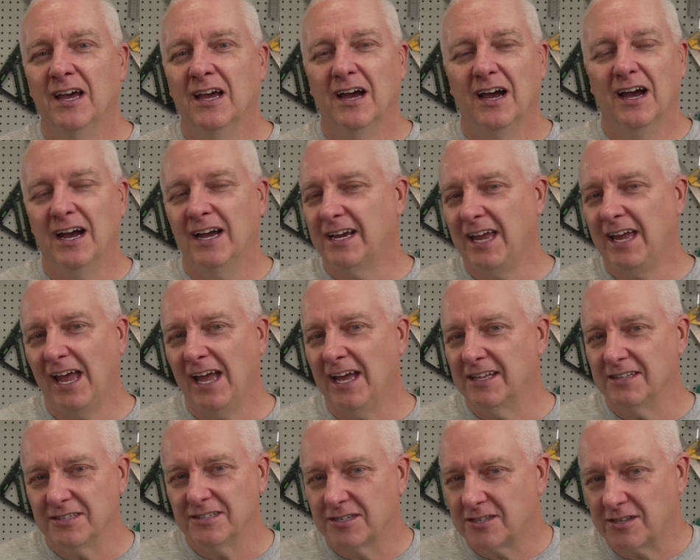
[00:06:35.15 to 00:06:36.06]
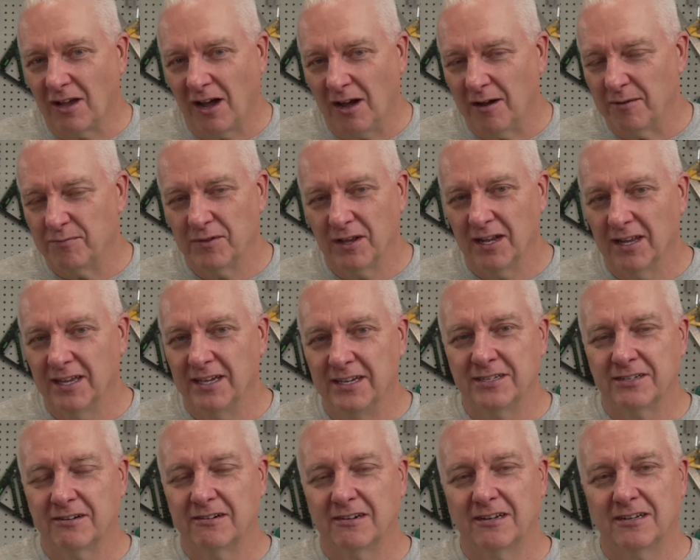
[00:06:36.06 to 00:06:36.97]
I can't stop the
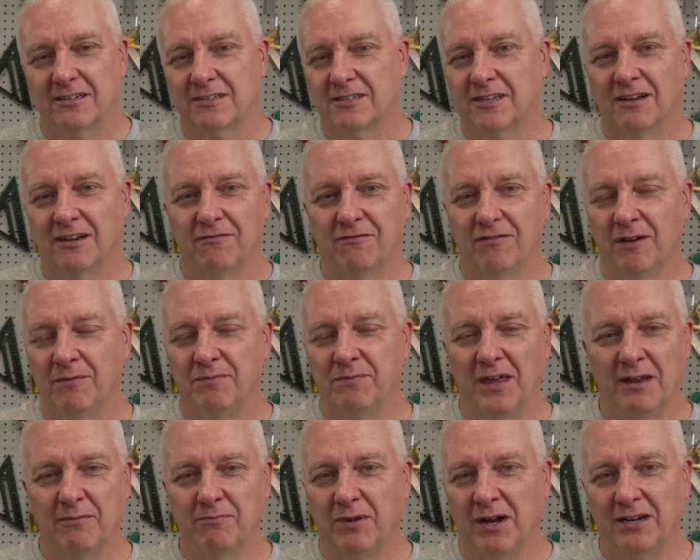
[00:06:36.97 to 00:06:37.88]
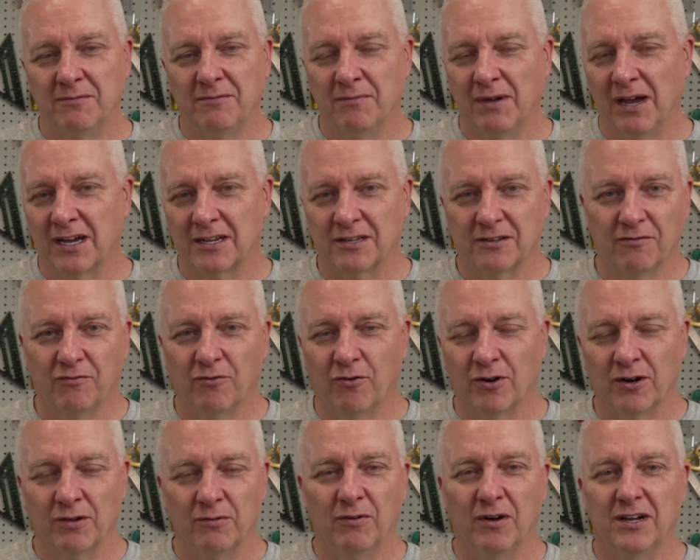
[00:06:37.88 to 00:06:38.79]
laser to, to flip that button back to
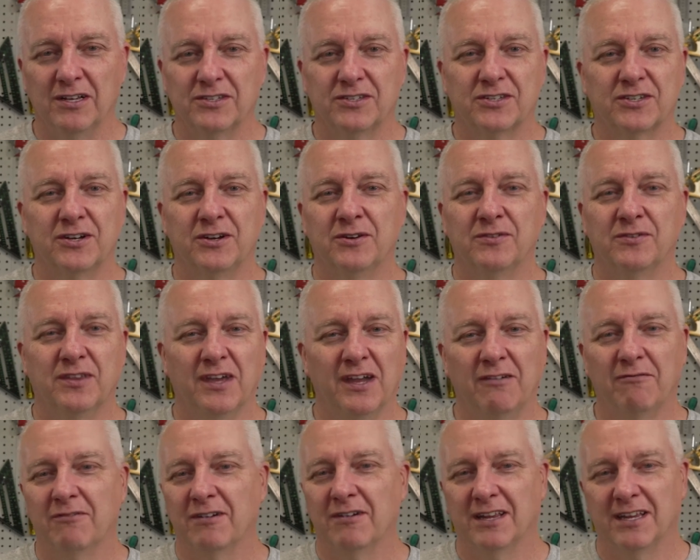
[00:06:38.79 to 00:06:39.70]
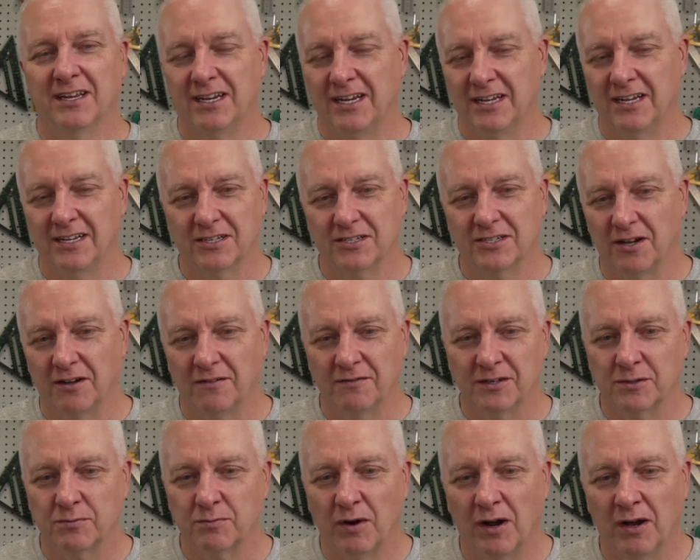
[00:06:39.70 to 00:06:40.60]
40 watts. So they really need to solve
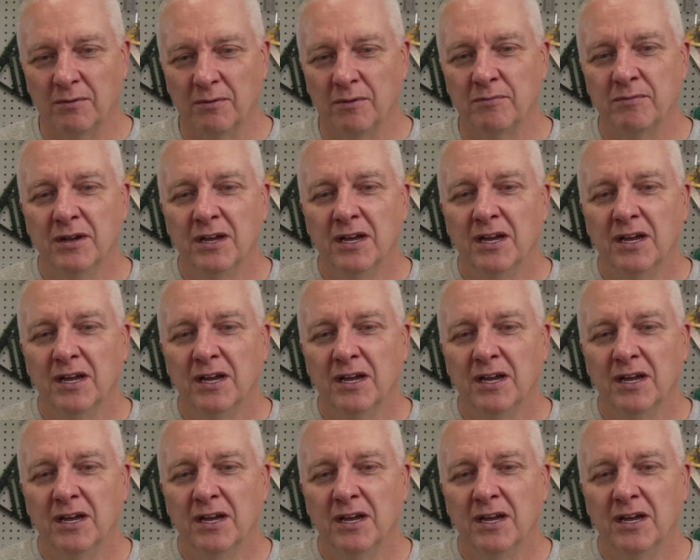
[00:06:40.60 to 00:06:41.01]
this problem.